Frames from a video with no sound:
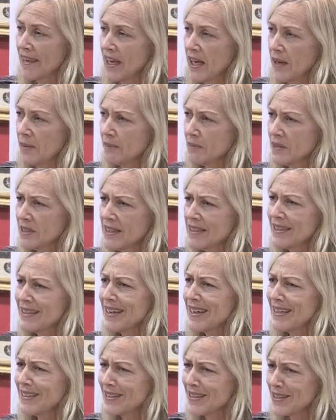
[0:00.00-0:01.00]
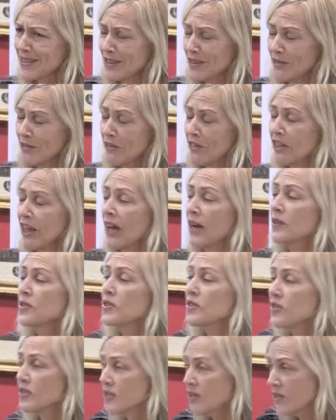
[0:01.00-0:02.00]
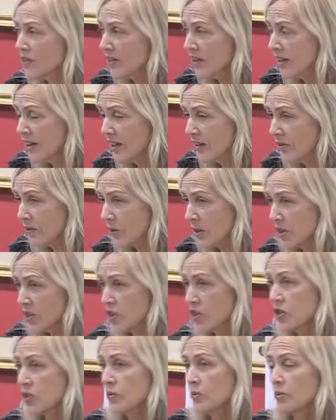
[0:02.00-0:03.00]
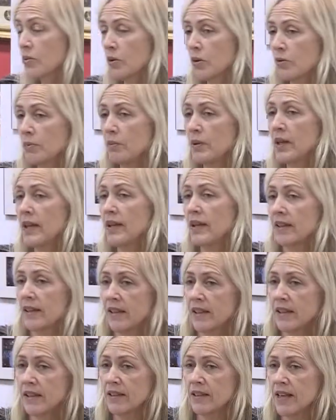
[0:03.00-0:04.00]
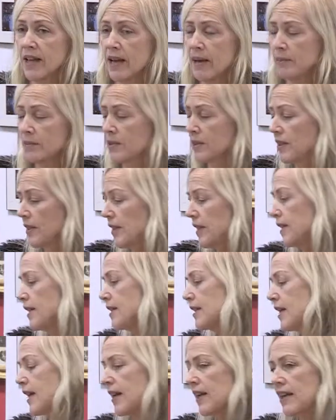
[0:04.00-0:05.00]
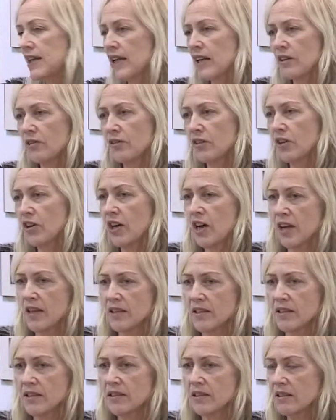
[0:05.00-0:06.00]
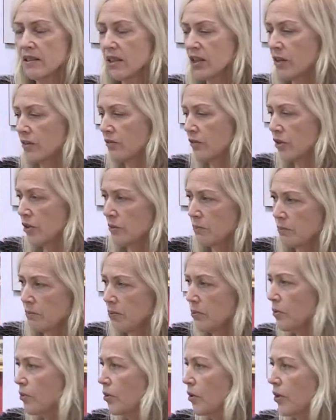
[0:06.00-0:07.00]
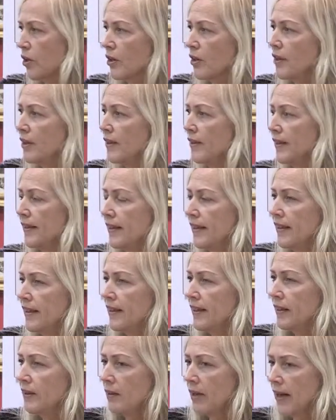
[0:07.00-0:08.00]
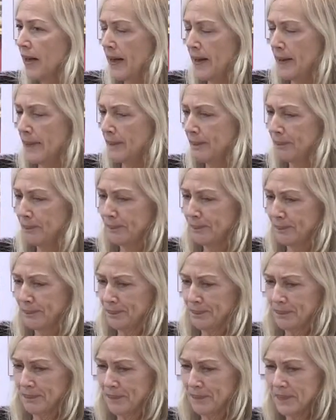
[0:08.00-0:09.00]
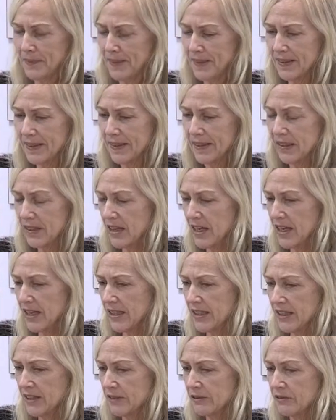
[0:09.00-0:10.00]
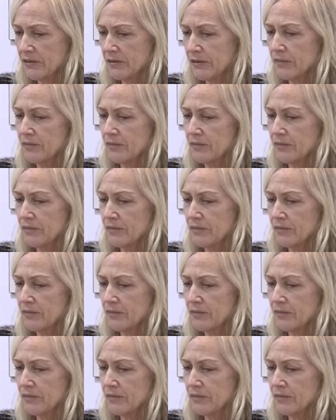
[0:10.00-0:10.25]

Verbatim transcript: Um, tens of thousands of which were being kidnapped, taken out of their huts, you know, very poor um, kind of